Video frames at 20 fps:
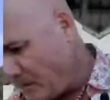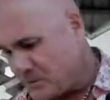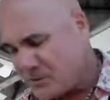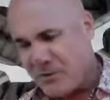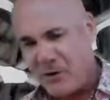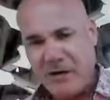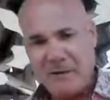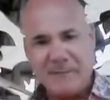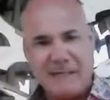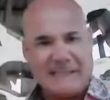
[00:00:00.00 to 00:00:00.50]

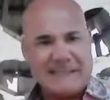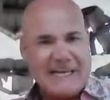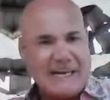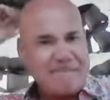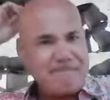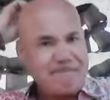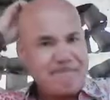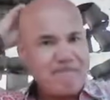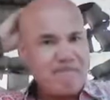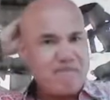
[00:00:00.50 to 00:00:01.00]
Sorry about
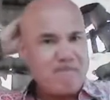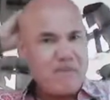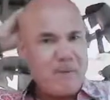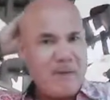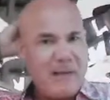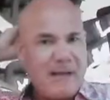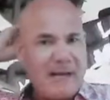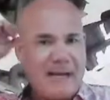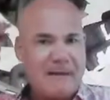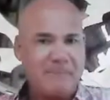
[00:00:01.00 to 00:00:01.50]
that.
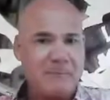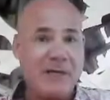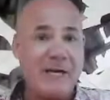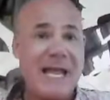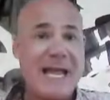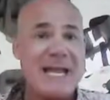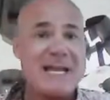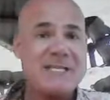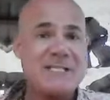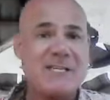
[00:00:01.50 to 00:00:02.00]
Good
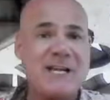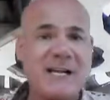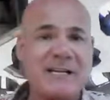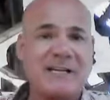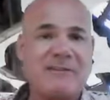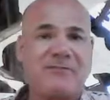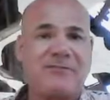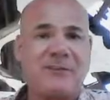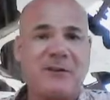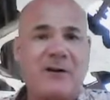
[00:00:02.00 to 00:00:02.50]
day,
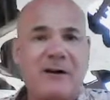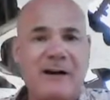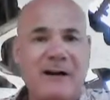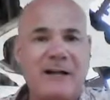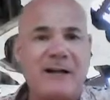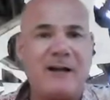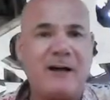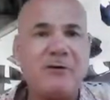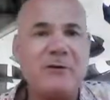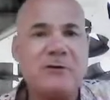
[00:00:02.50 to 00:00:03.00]
stuck in
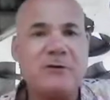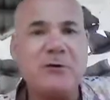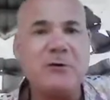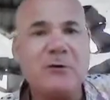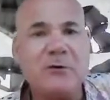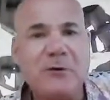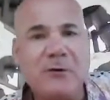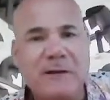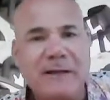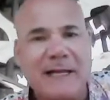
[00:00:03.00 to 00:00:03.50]
Florida. Oh,
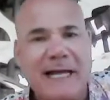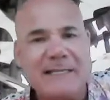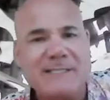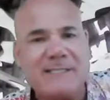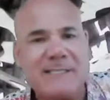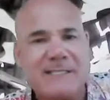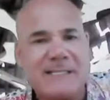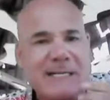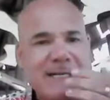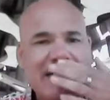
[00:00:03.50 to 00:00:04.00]
cool. I
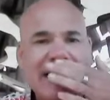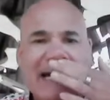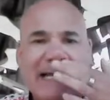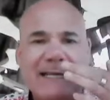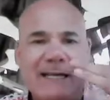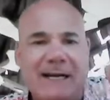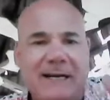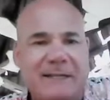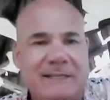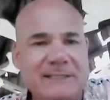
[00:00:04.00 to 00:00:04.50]
just see you
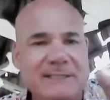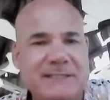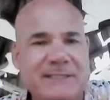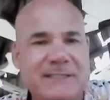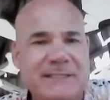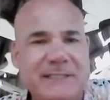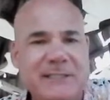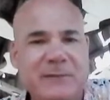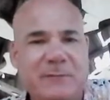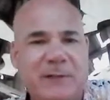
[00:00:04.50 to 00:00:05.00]
down there. Good to
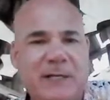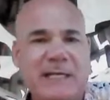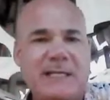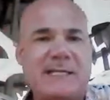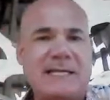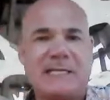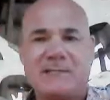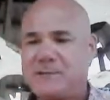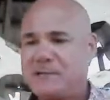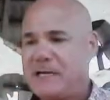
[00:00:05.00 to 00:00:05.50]
see you,
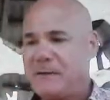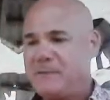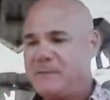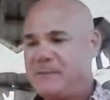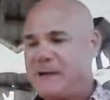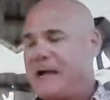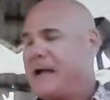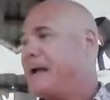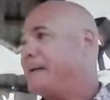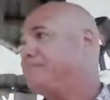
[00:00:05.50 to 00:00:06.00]
buddy. Thanks for
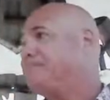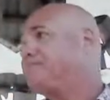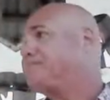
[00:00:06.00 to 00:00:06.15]
coming by.